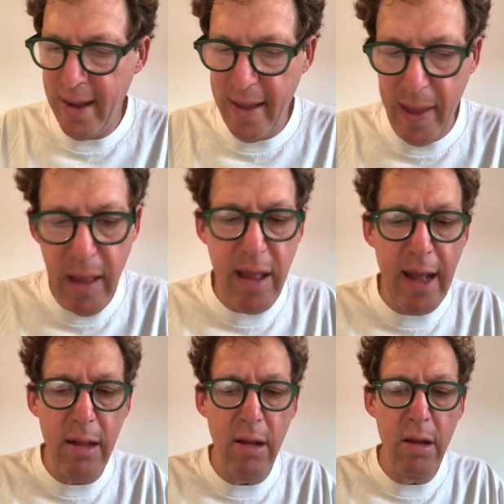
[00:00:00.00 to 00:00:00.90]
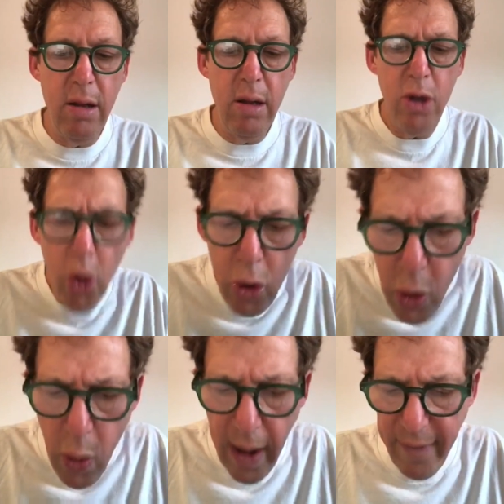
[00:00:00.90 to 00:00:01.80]
They said, you
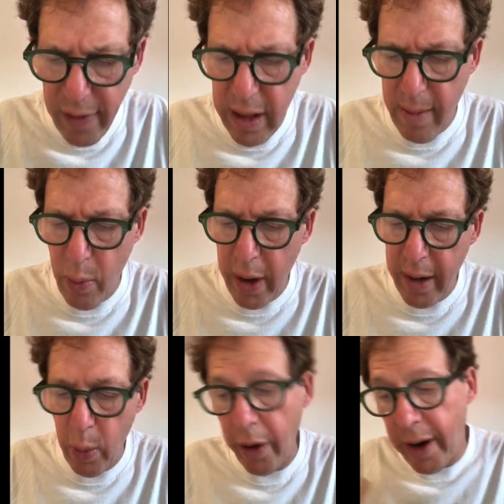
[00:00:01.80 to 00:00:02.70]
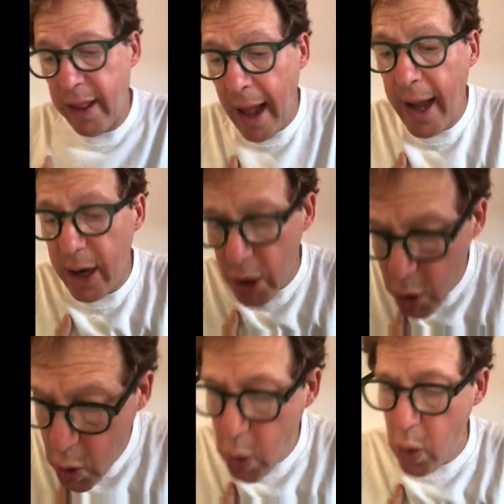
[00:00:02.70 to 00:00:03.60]
do have someone, whereas I
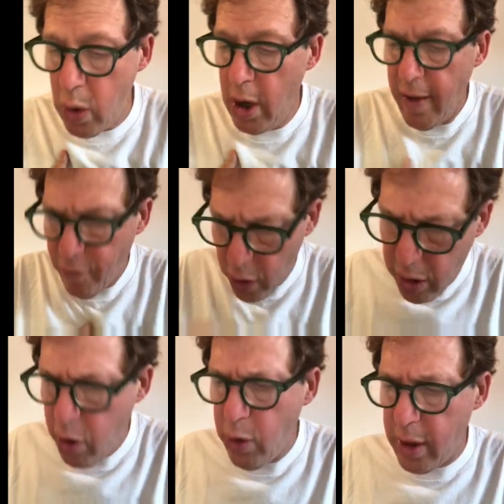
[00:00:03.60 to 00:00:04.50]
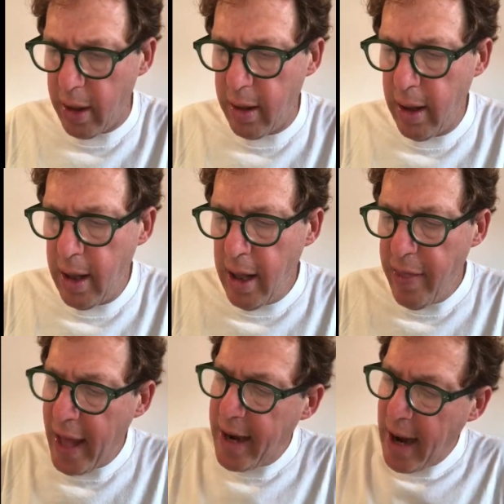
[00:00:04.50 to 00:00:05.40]
knew for certain
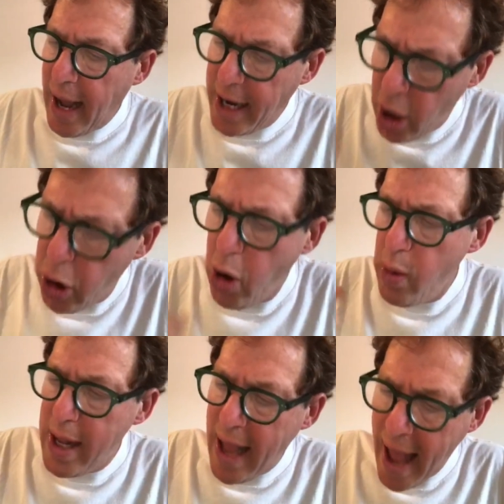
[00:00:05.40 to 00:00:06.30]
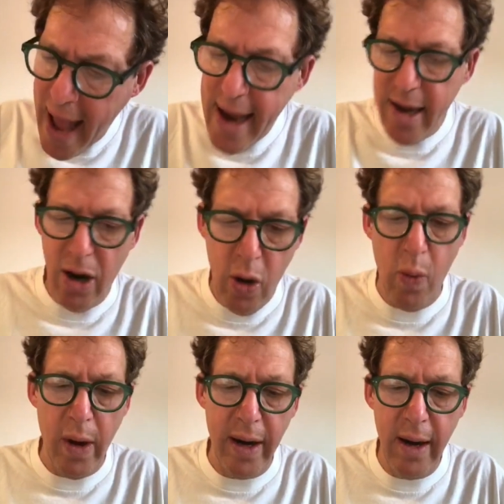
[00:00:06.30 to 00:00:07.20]
that I not only had no
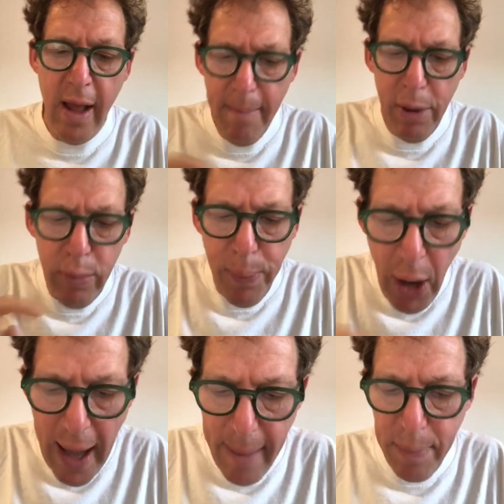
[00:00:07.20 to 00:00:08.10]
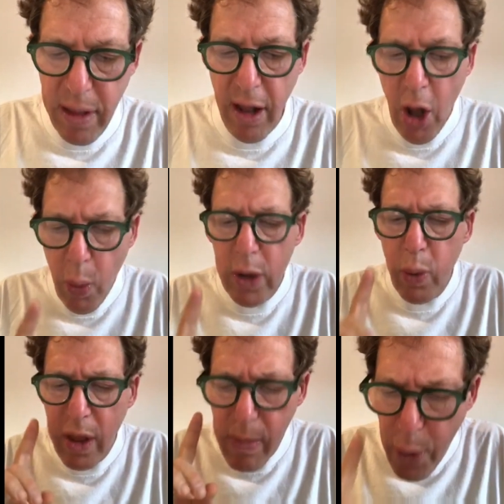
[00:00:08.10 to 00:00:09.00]
one, but perhaps what
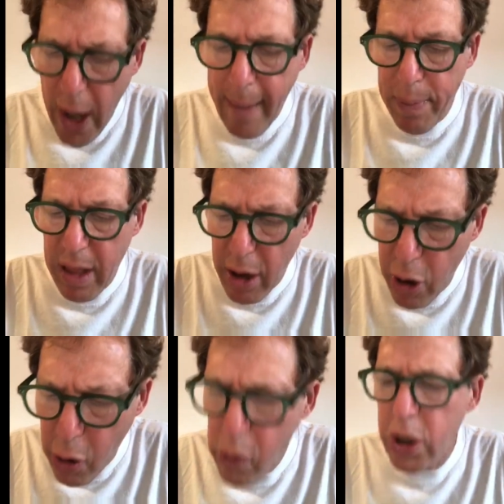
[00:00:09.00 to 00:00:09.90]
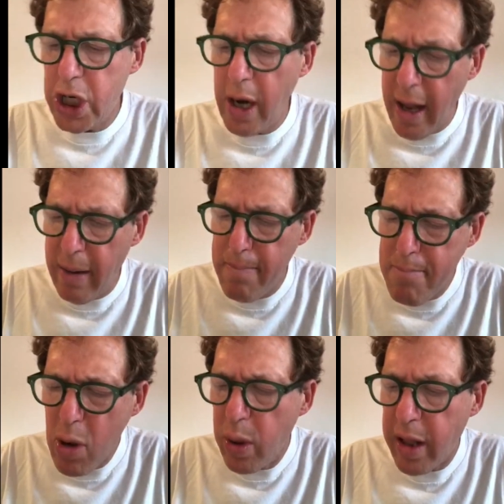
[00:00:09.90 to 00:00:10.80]
was perhaps the crucial and
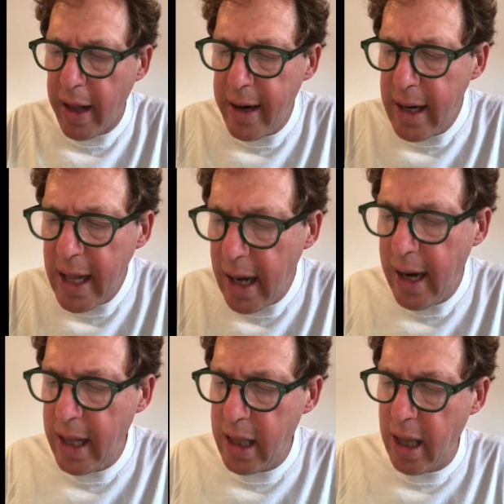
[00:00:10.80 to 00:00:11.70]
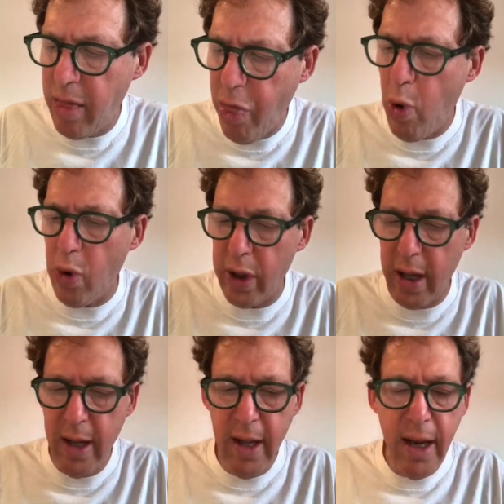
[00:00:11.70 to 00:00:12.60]
most annihilating thought,
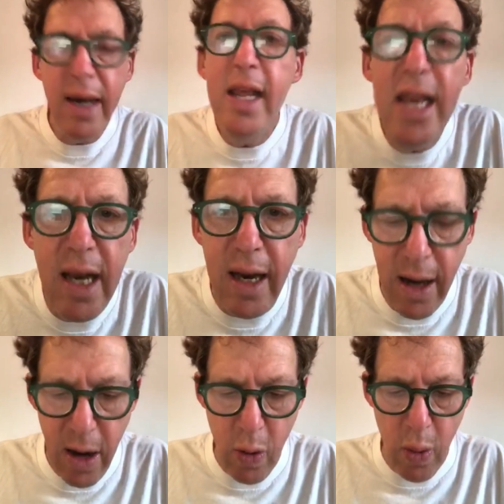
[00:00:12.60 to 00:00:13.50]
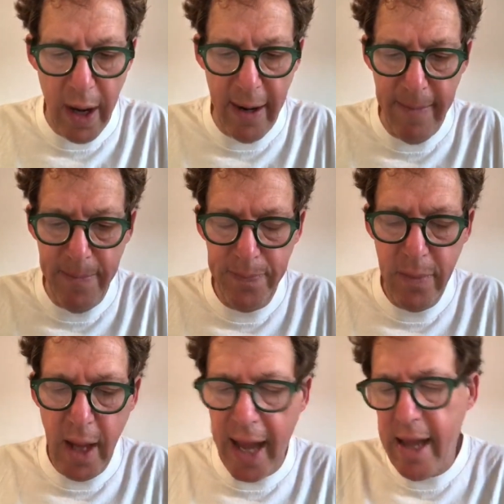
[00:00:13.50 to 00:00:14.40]
needed no one. I